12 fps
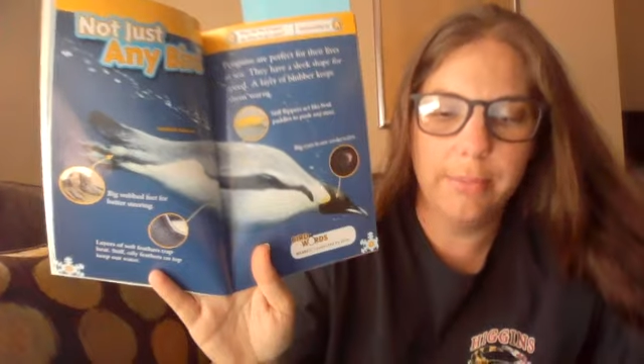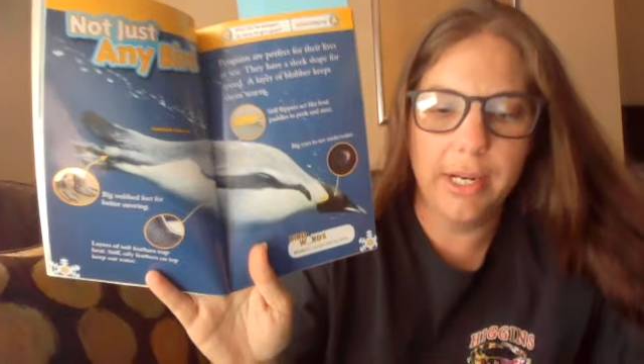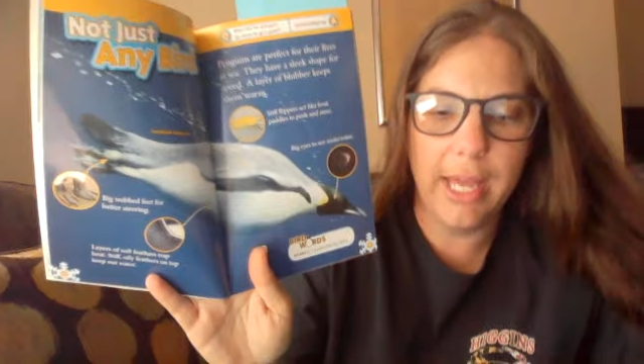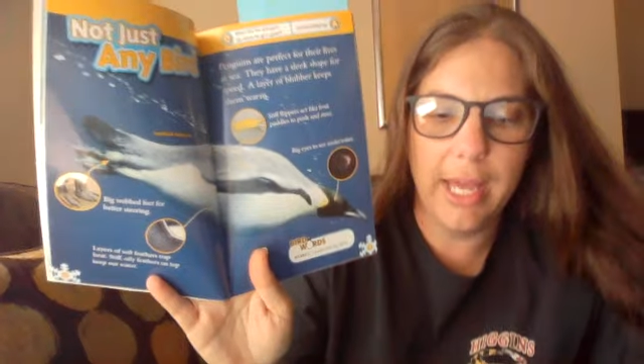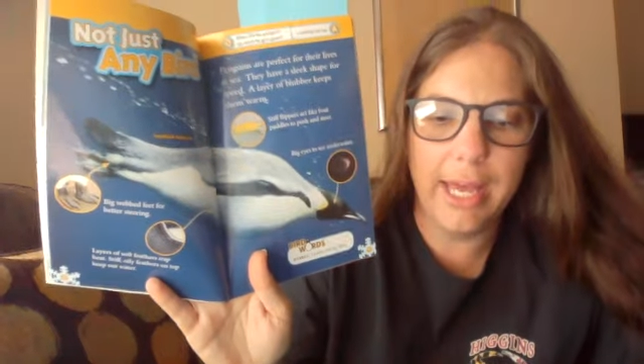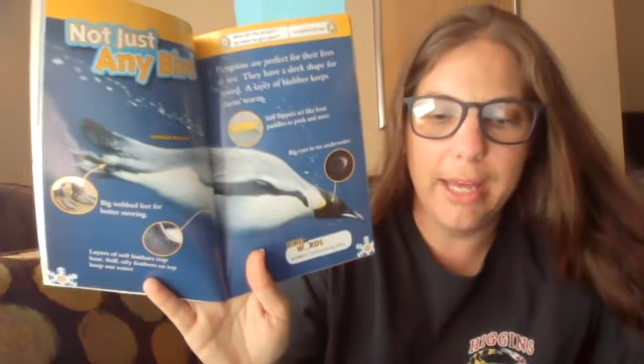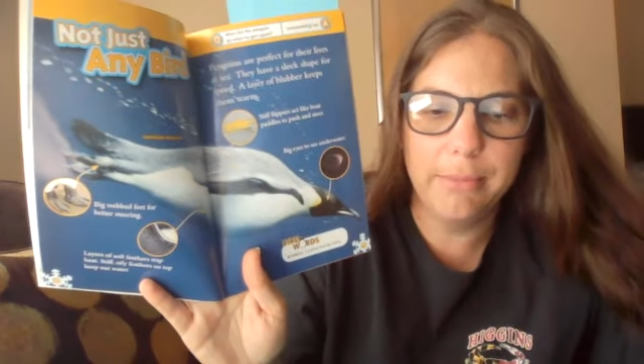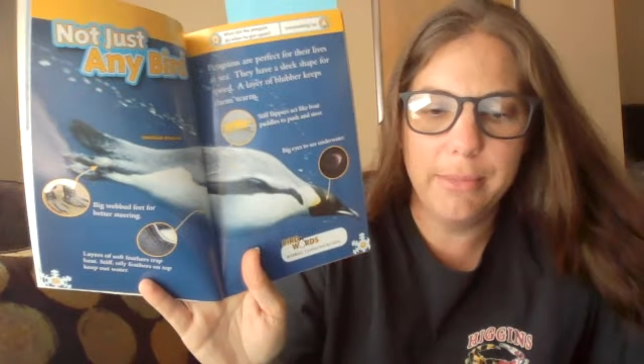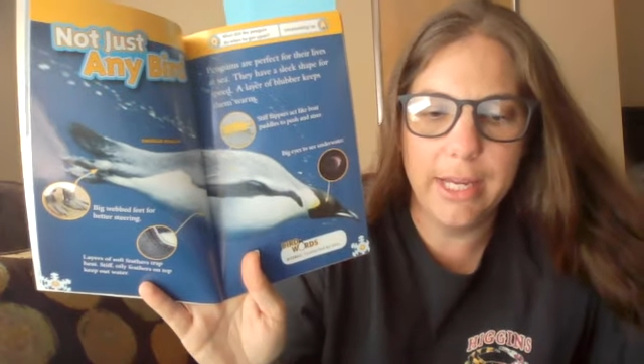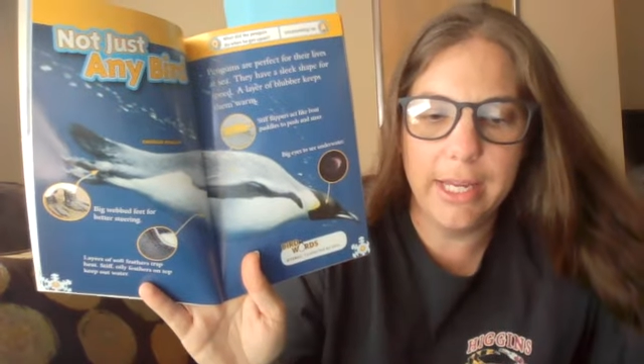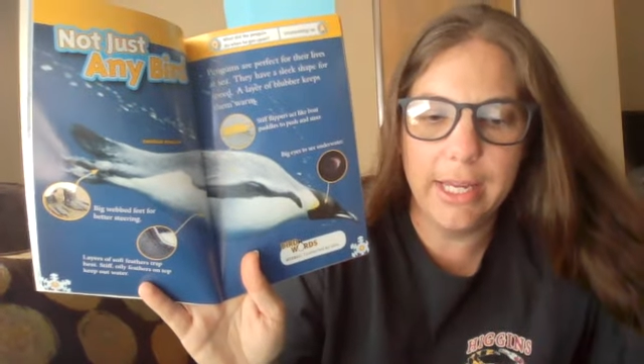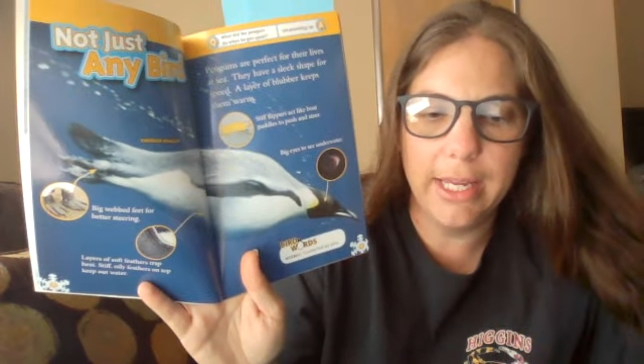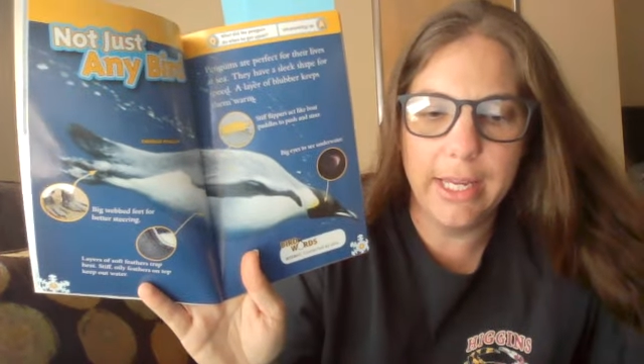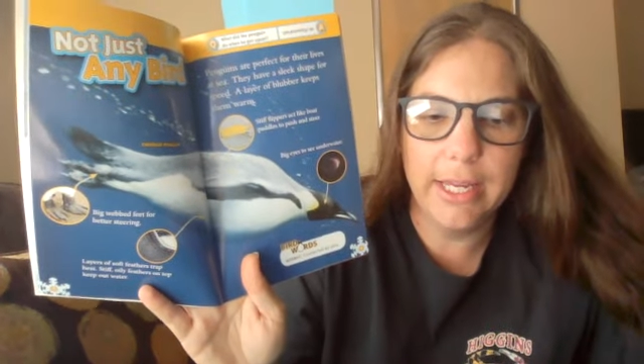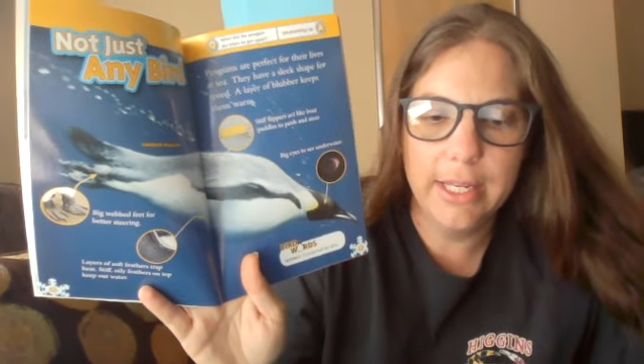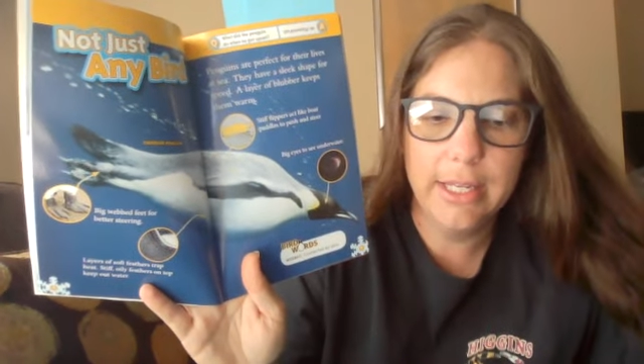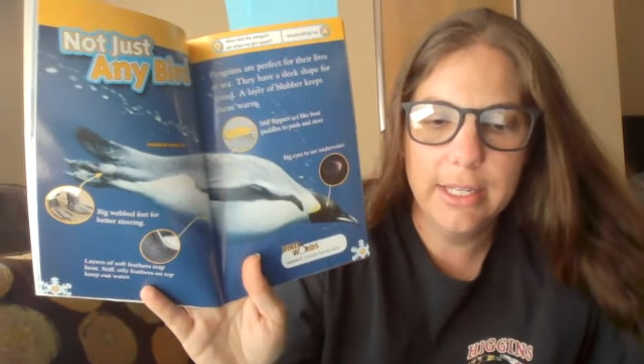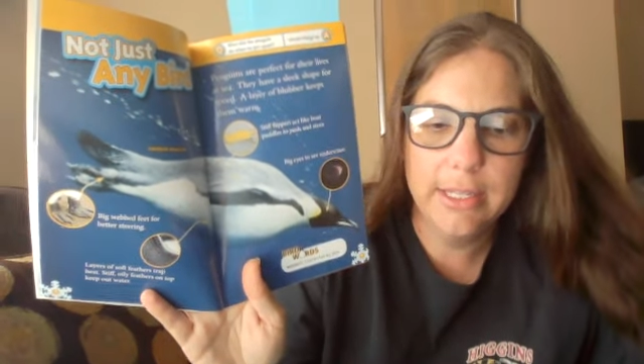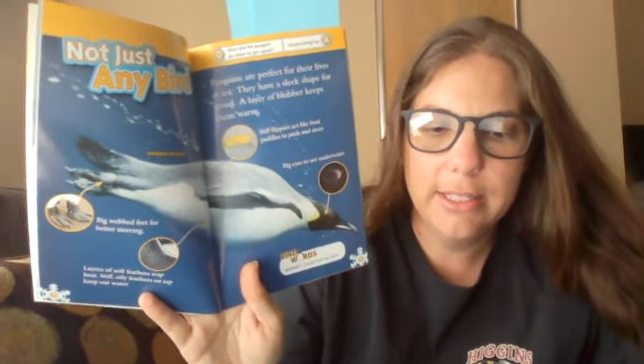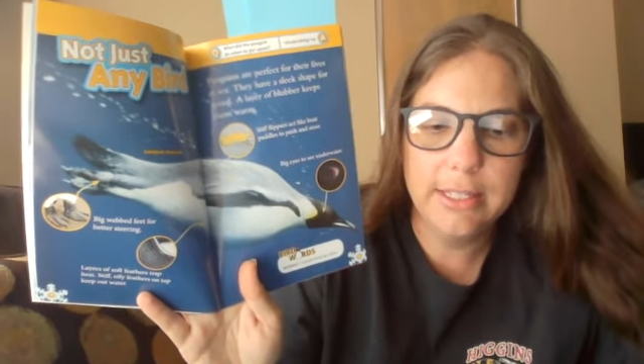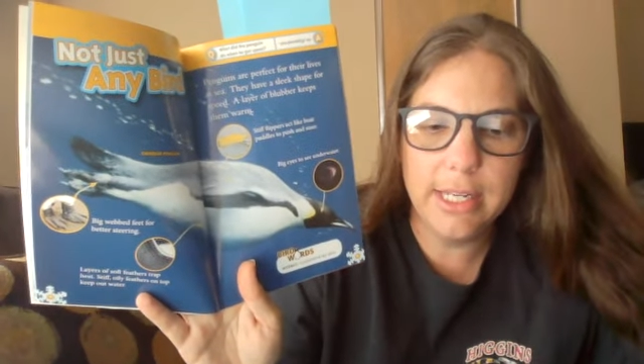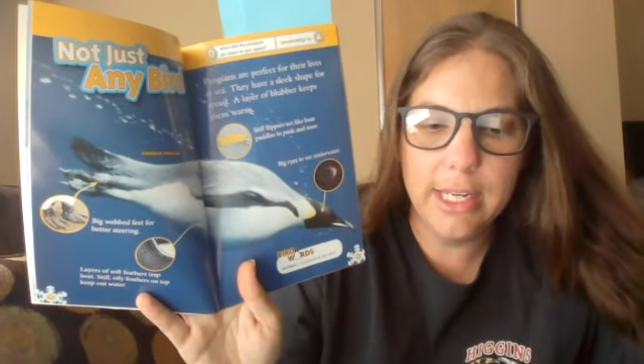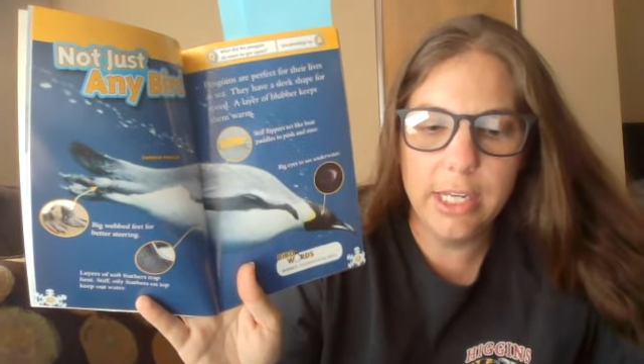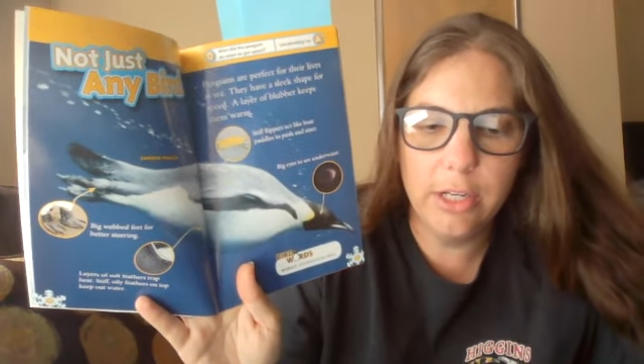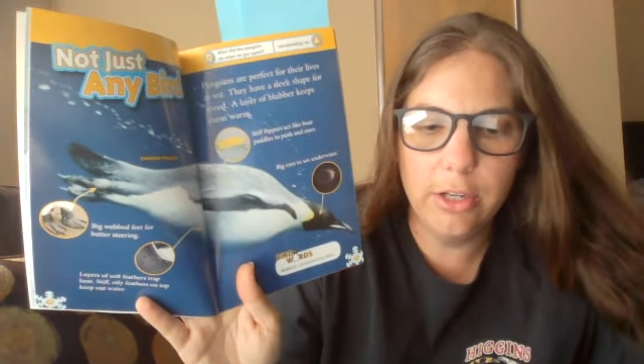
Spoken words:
I'm going to add my sticky